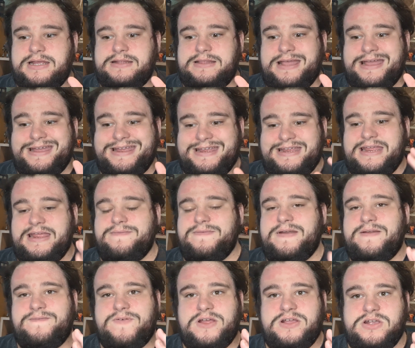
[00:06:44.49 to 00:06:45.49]
that
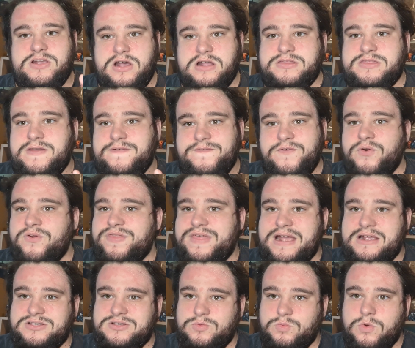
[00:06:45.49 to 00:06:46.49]
even if I got the
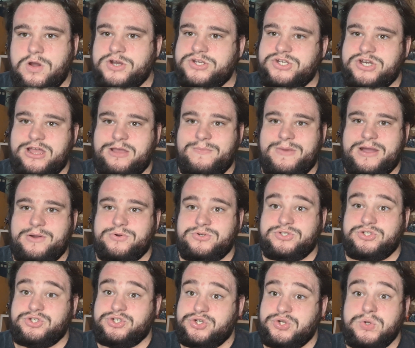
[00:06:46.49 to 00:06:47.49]
4,000 watch time
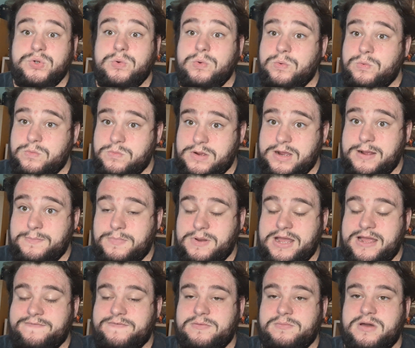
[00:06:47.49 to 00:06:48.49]
hours to
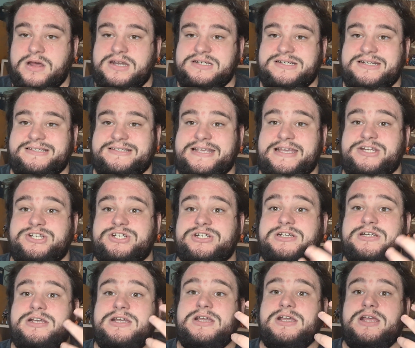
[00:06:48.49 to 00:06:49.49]
apply for
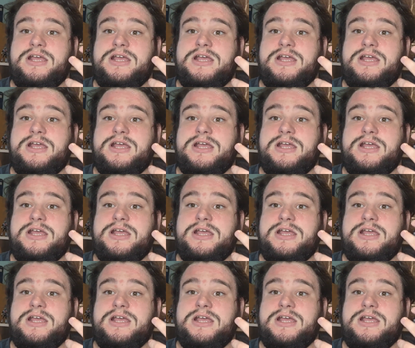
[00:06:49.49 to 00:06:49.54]
monetization,